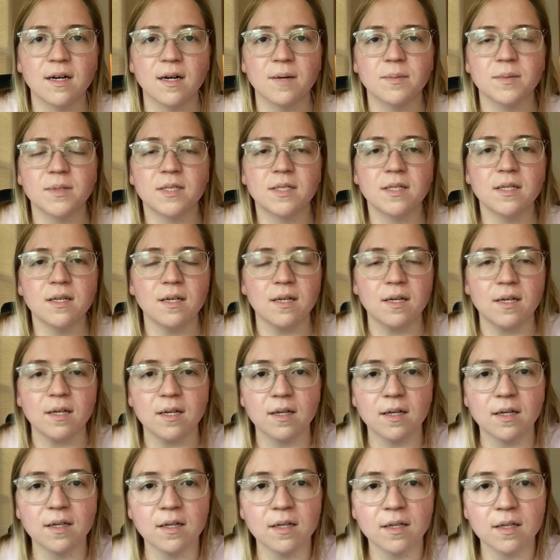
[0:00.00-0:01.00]

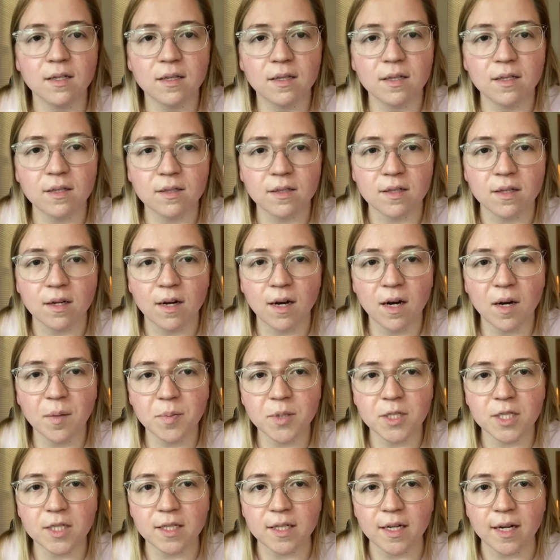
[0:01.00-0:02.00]
seeing there's an
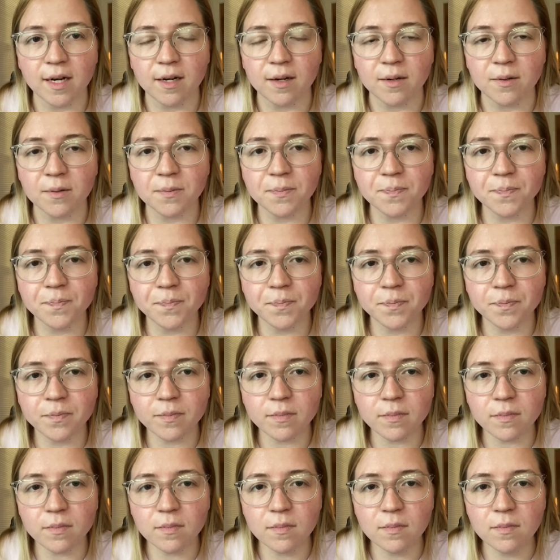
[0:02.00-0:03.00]
option now
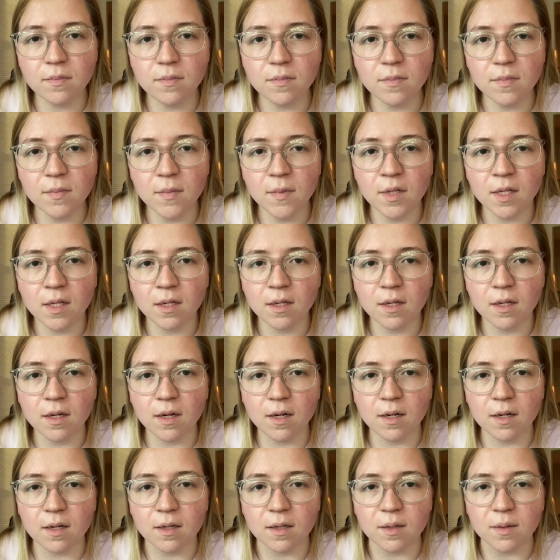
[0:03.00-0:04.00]

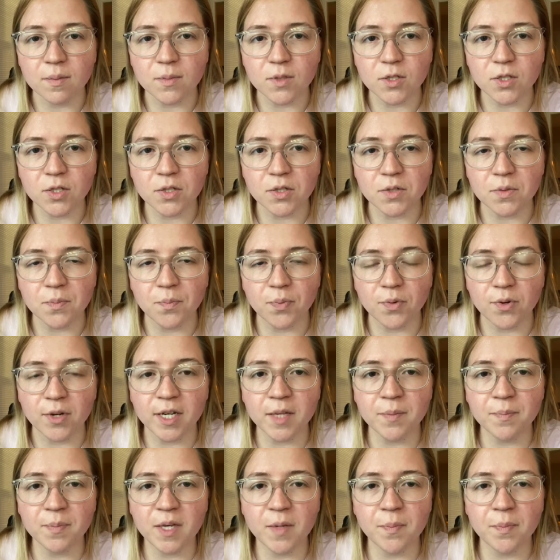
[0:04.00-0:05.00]
to
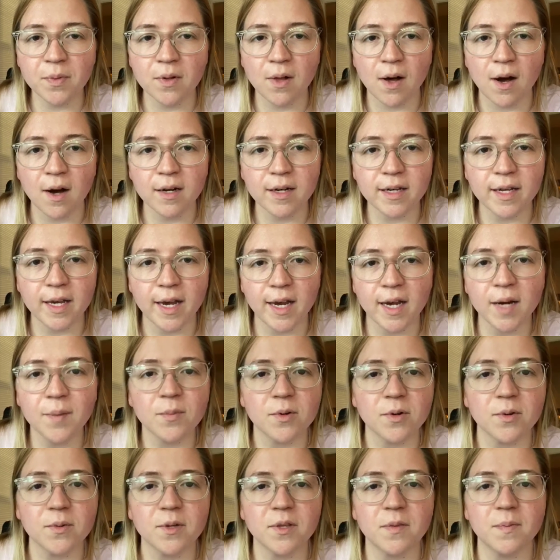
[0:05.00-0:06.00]
bring people on
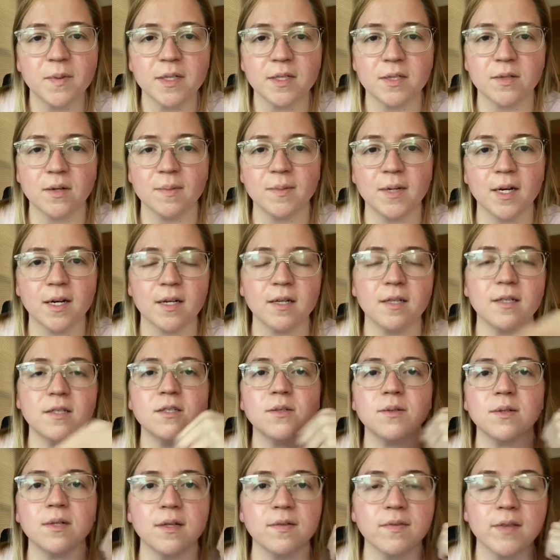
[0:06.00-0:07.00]
camera with me, so I'm not going to
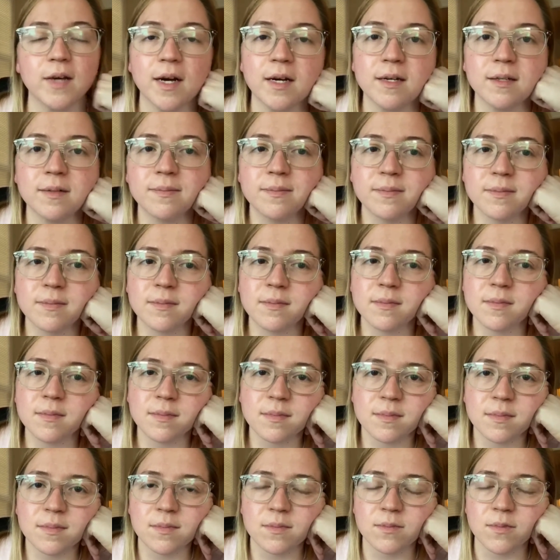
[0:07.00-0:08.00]
do any of that
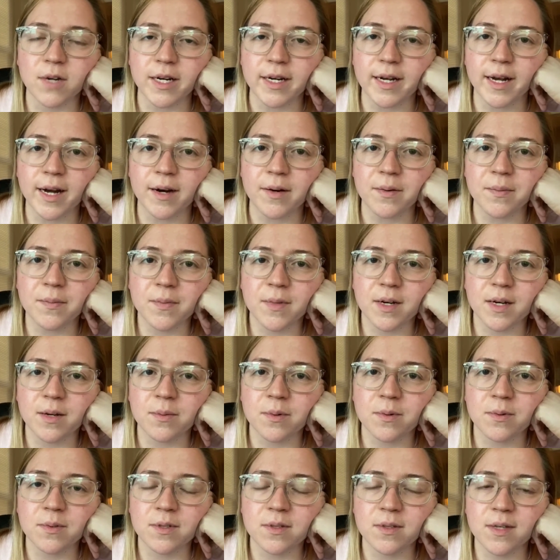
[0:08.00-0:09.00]
right now. I
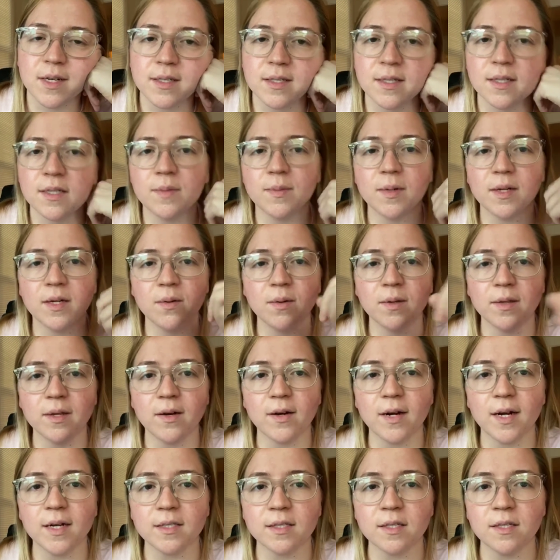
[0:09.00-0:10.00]
won't do that to anybody
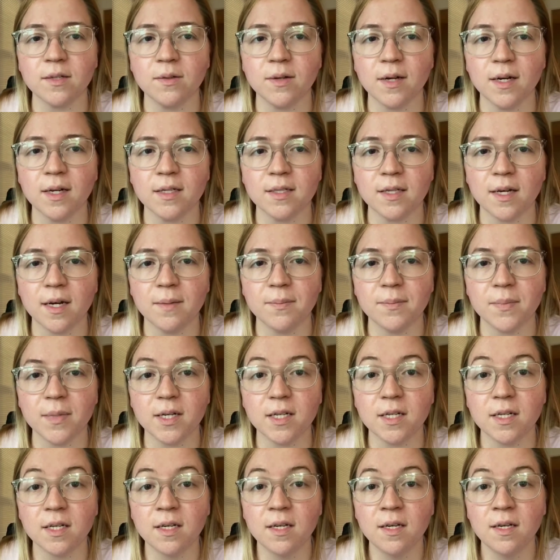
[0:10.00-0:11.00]
without asking you ahead of time, but